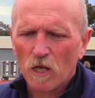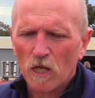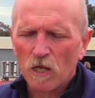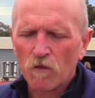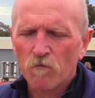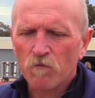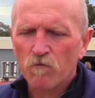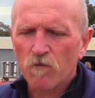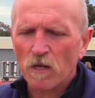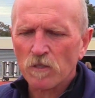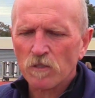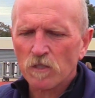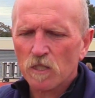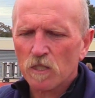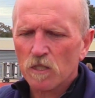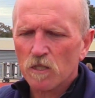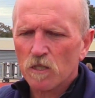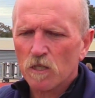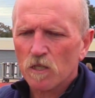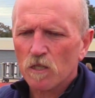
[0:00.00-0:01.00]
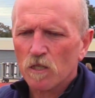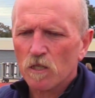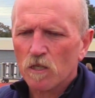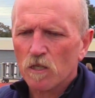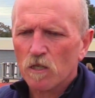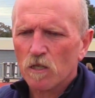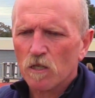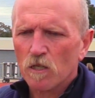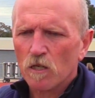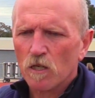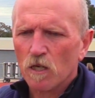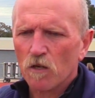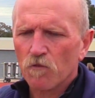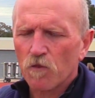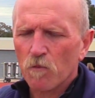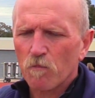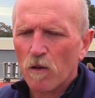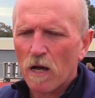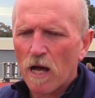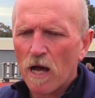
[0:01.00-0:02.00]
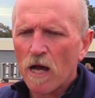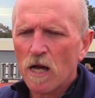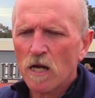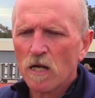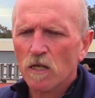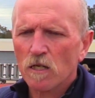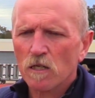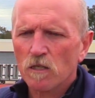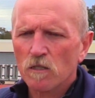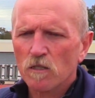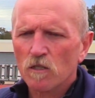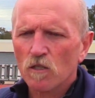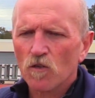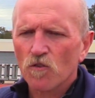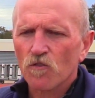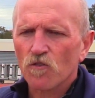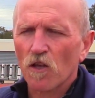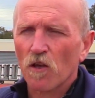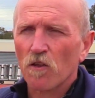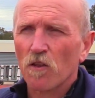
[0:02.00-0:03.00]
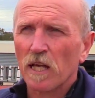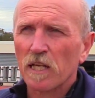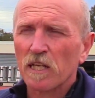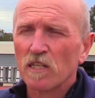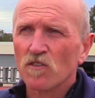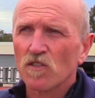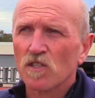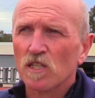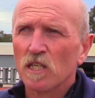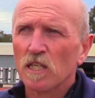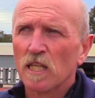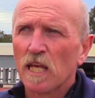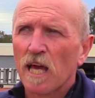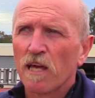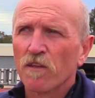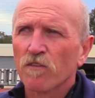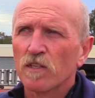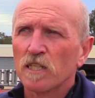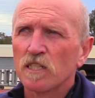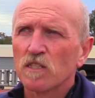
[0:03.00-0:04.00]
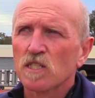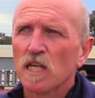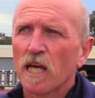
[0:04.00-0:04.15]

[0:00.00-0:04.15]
in front of the bar so that they can see the athlete